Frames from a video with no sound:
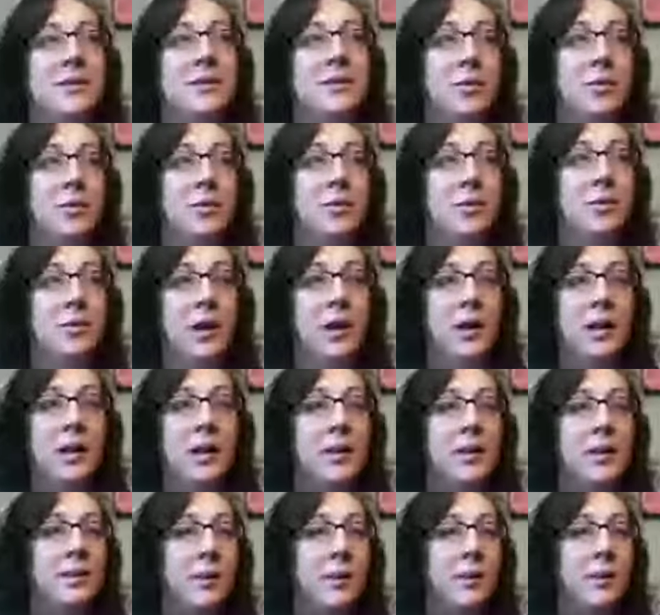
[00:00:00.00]
So if we're going
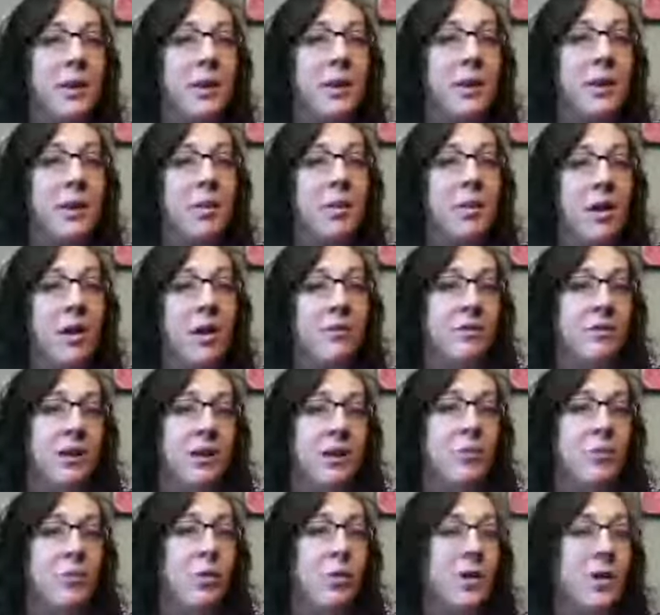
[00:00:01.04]
to eliminate
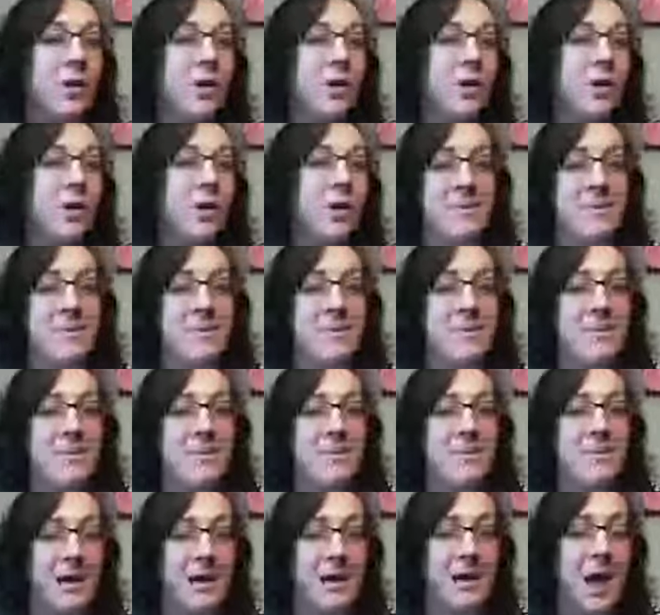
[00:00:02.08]
poverty, what does that
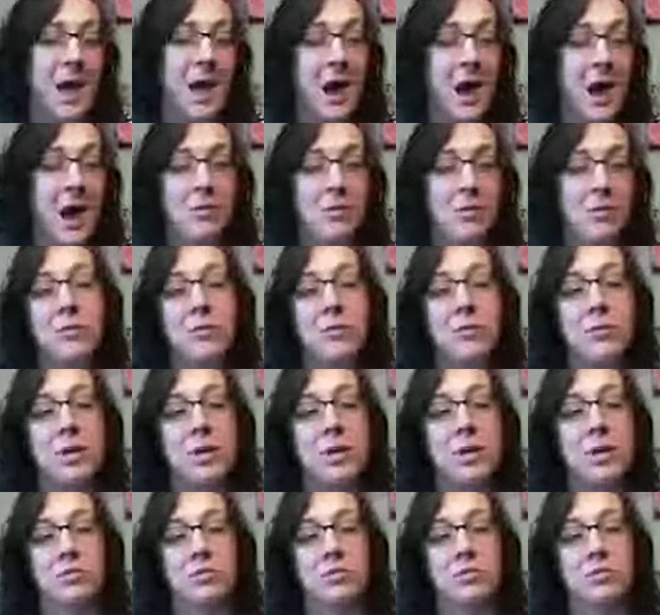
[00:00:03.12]
mean? How can
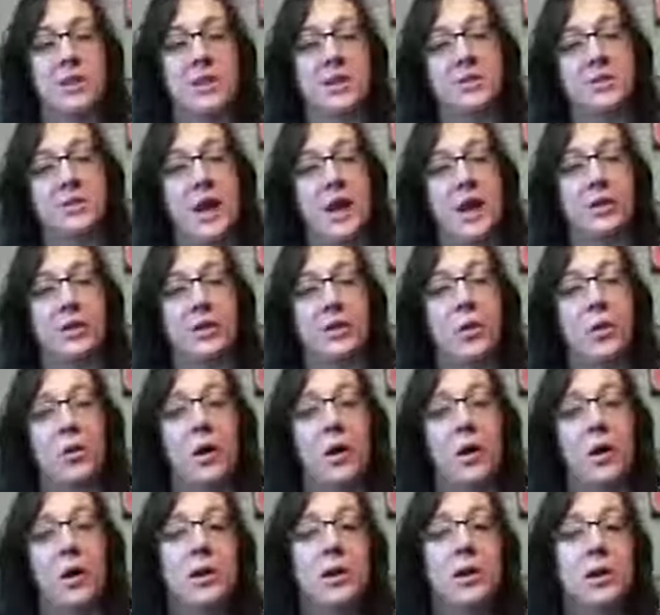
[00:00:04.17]
we reach that
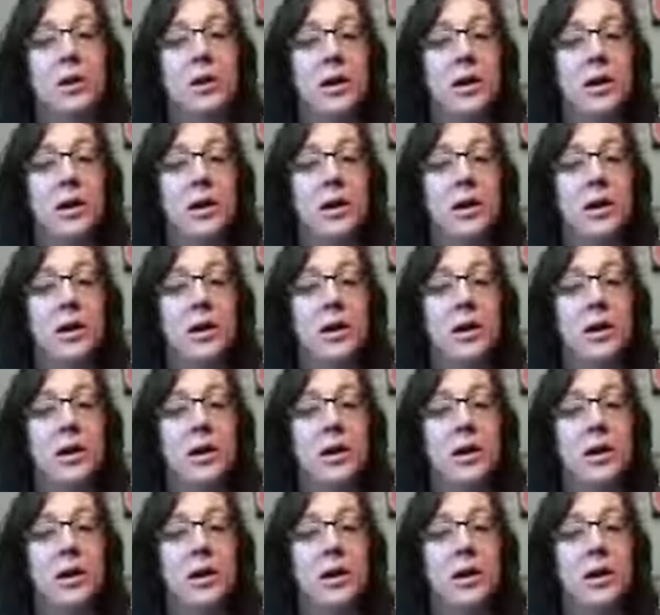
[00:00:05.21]
goal?